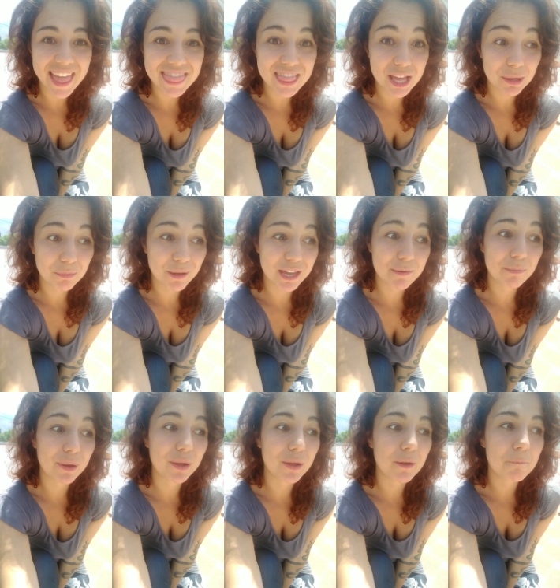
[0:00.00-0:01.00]
and the
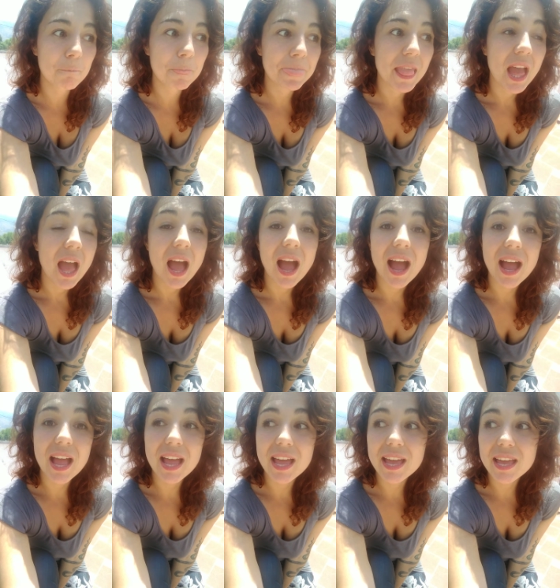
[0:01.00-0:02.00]
people.
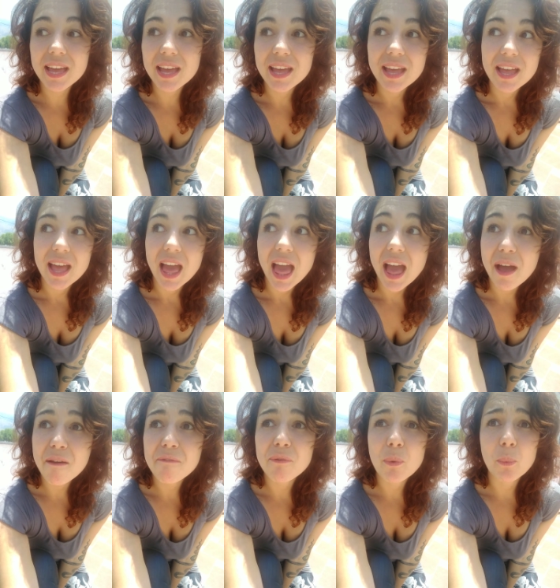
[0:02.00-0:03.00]
I
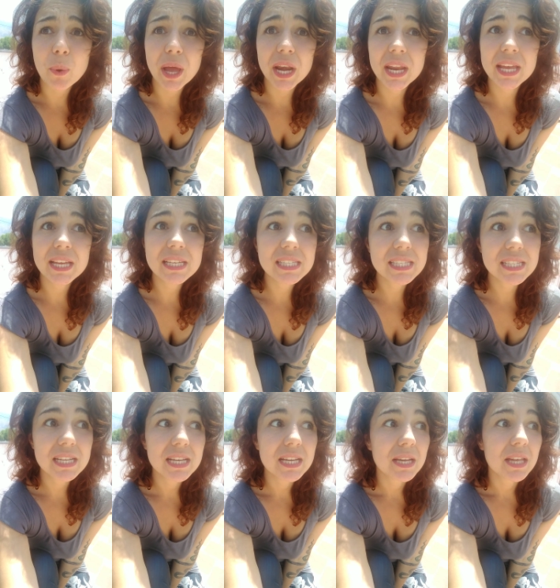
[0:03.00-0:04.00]
have
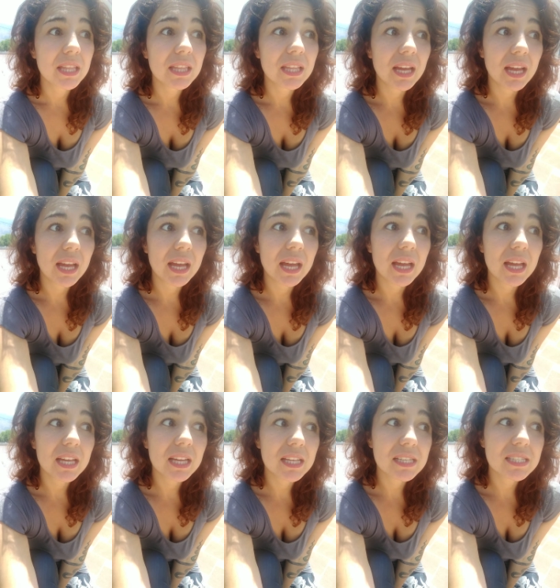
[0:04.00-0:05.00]
witnessed the
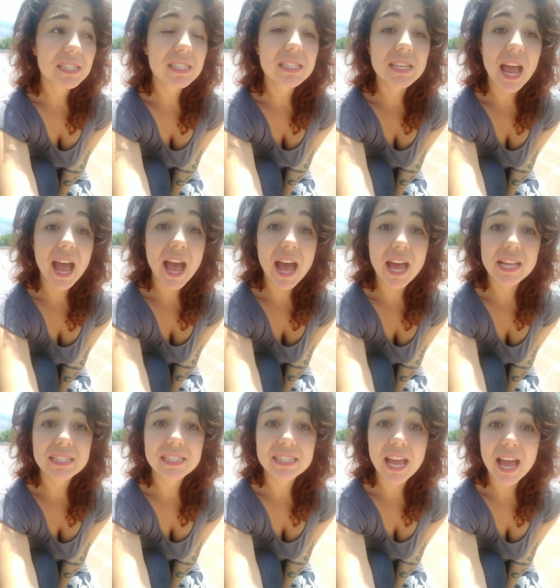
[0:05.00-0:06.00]

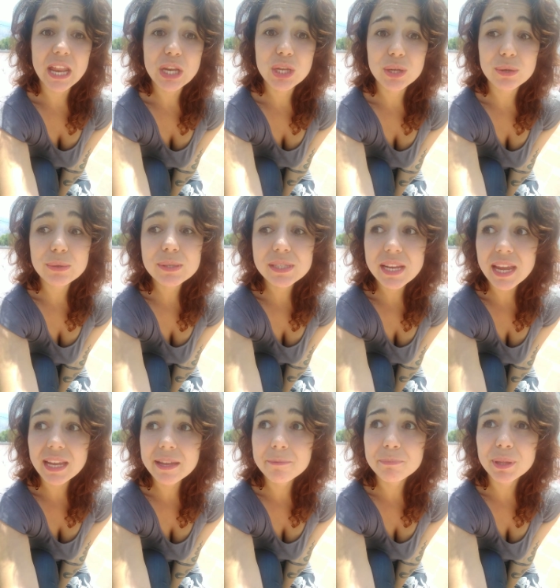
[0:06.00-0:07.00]
sad news
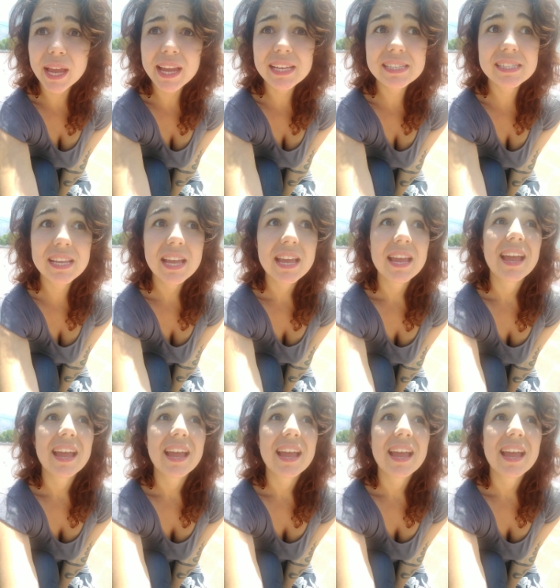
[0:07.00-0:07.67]
taking place,